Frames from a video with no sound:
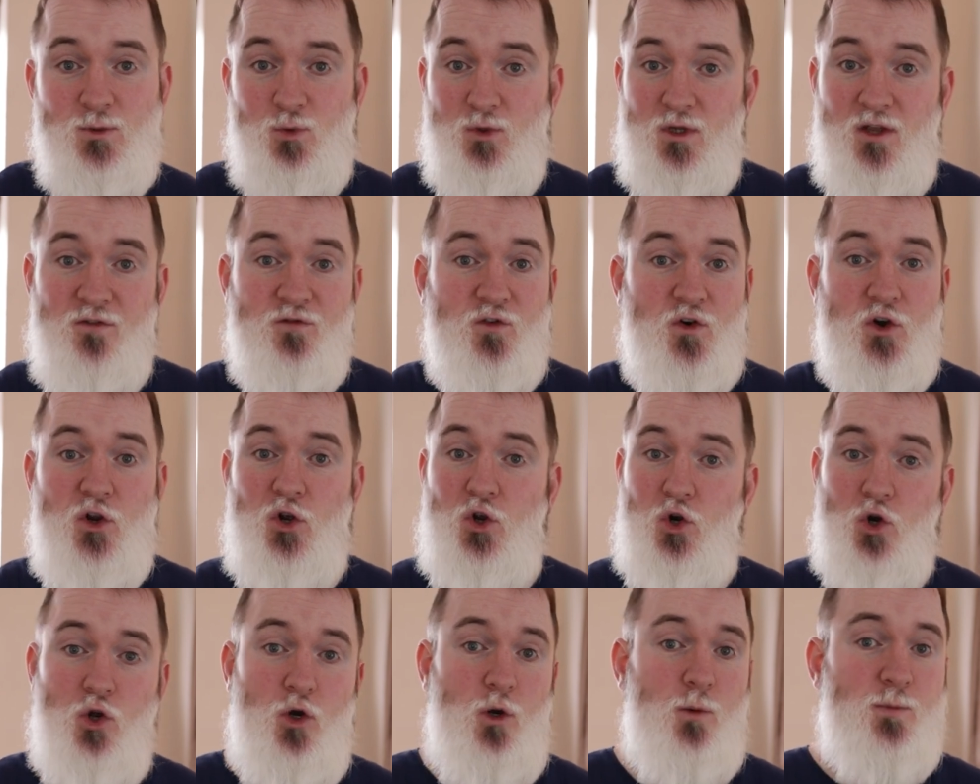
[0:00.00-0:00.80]
with different
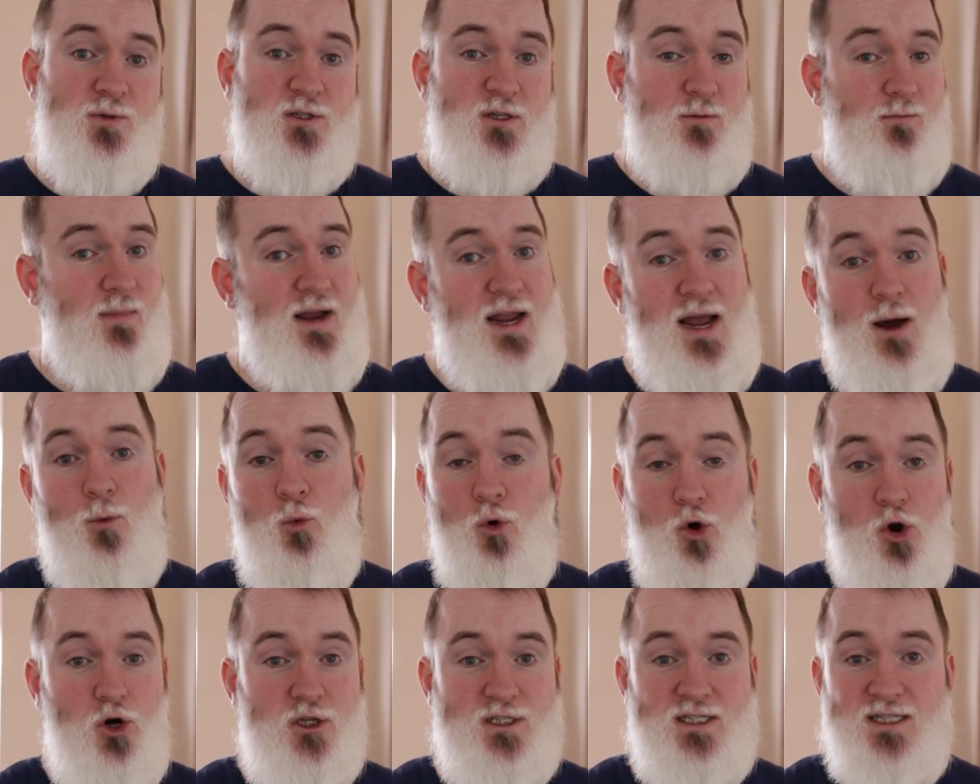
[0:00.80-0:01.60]
groups, my
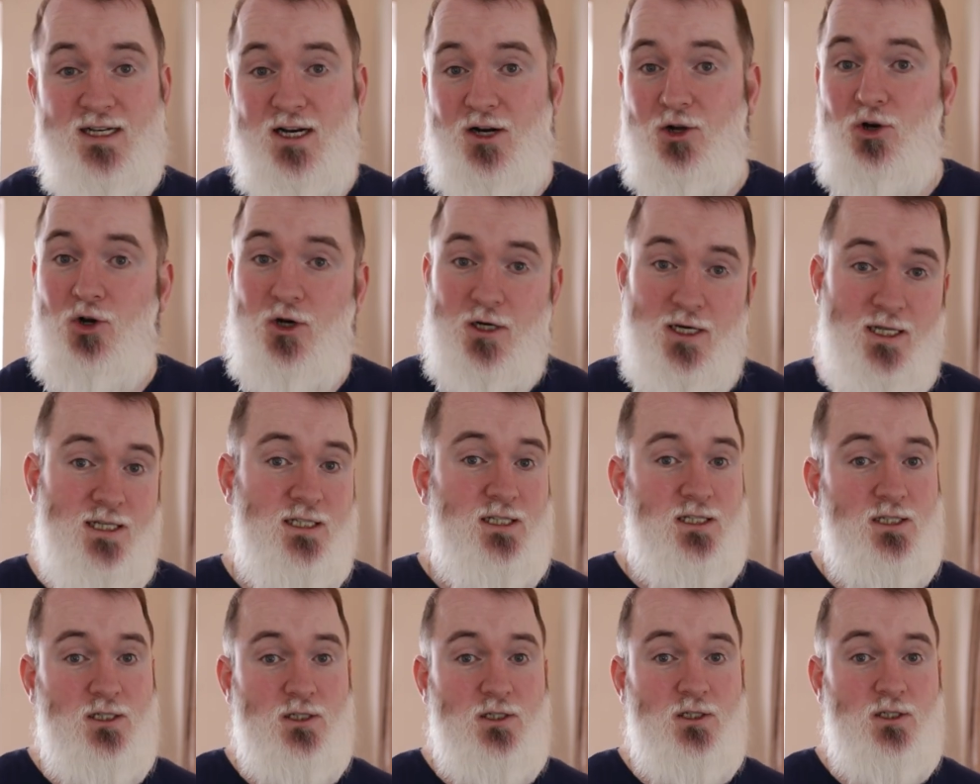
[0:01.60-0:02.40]
awards and
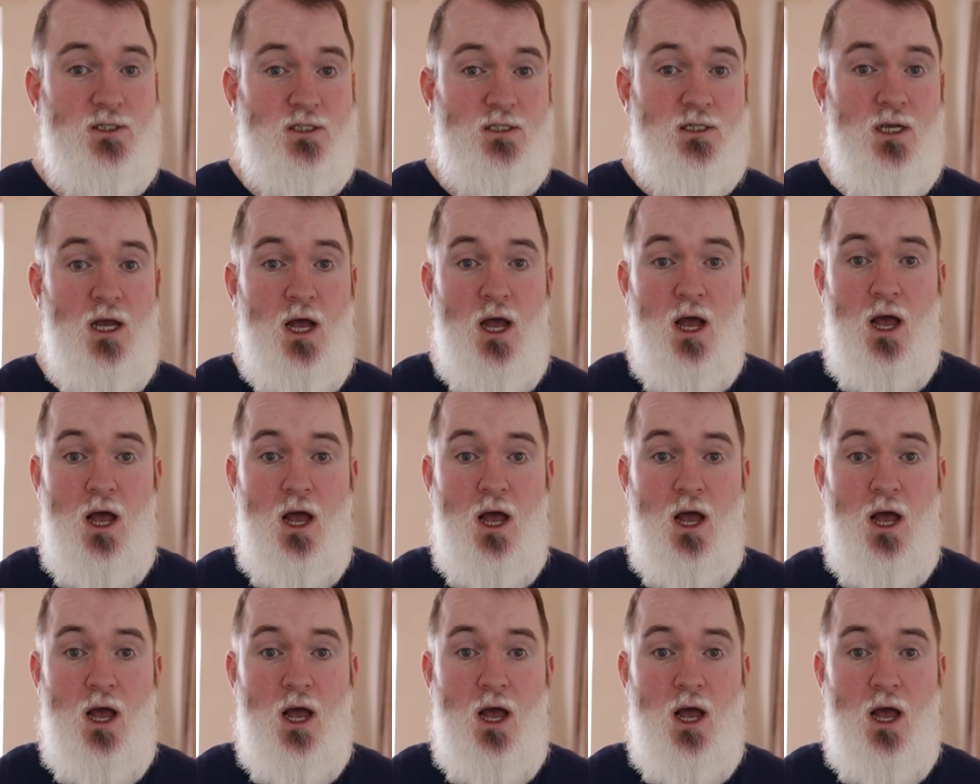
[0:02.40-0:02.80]
recognitions.